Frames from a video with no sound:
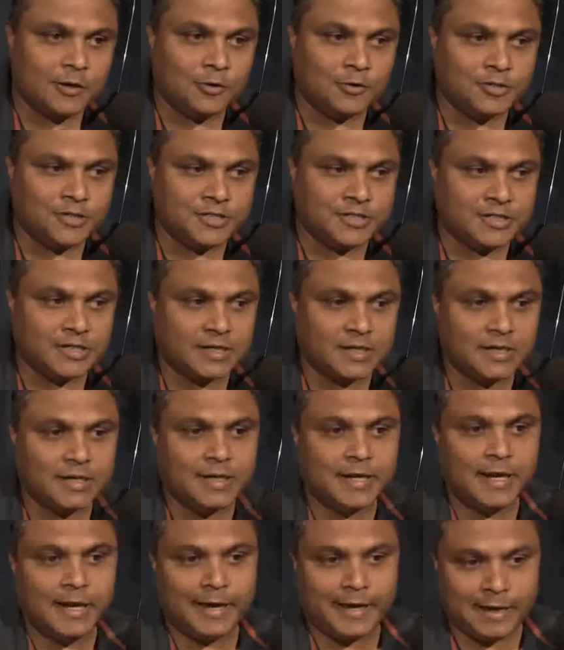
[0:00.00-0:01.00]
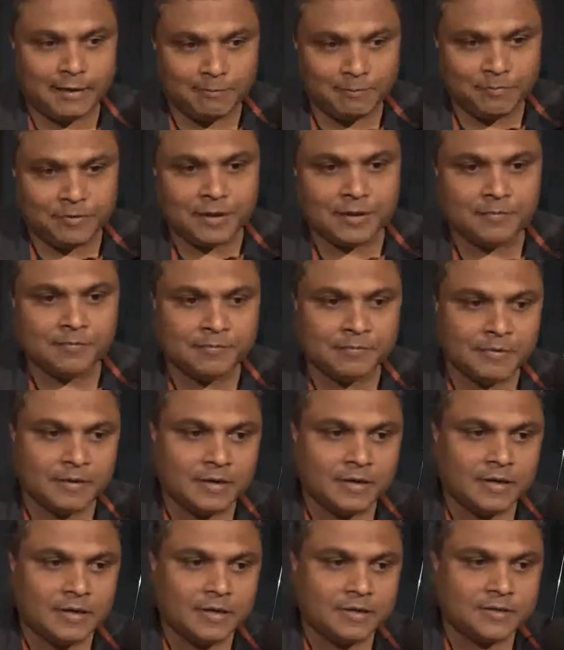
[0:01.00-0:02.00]
logistically help them?
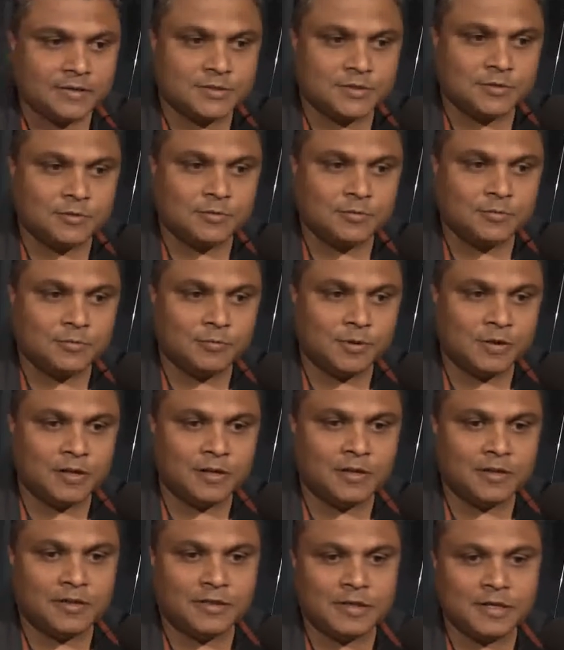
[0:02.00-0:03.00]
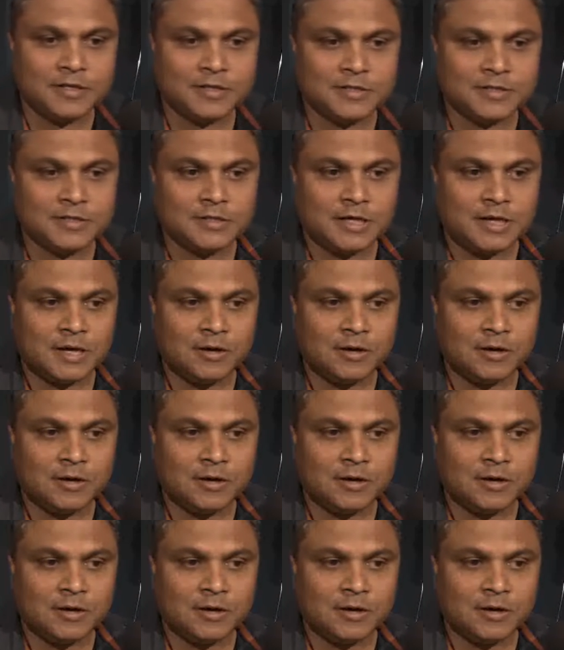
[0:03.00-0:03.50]
So what are the things